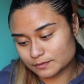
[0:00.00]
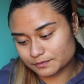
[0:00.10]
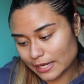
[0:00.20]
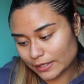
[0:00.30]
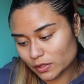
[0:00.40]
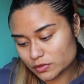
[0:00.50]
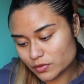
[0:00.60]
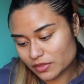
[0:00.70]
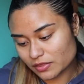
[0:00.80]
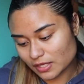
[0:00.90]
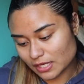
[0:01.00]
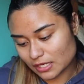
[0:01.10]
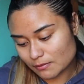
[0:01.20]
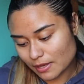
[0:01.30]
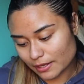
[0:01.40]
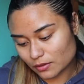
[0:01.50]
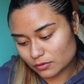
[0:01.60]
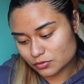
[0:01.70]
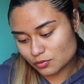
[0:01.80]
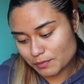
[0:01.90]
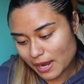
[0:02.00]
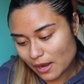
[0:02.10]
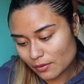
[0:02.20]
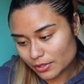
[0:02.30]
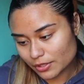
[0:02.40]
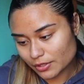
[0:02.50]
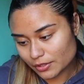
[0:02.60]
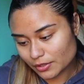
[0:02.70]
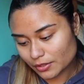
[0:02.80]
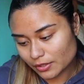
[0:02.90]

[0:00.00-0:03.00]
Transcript: I go to theme, I go to powder,